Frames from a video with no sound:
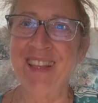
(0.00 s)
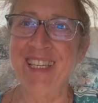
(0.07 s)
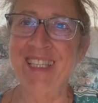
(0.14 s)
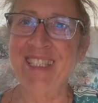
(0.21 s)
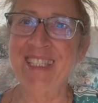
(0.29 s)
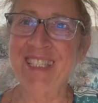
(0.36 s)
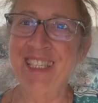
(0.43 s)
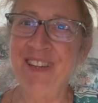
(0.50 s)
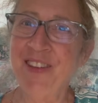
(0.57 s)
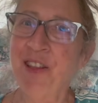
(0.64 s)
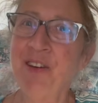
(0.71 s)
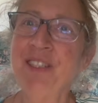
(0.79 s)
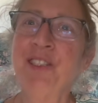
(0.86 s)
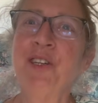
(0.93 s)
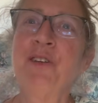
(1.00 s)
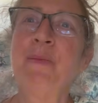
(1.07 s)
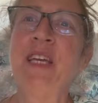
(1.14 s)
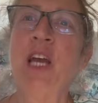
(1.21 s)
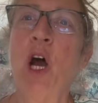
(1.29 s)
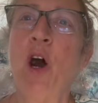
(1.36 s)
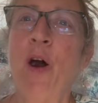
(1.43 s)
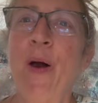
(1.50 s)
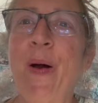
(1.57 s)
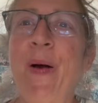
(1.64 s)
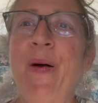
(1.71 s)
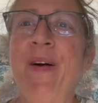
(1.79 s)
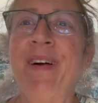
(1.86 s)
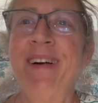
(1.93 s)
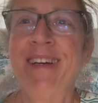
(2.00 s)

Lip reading: this, even though it took me all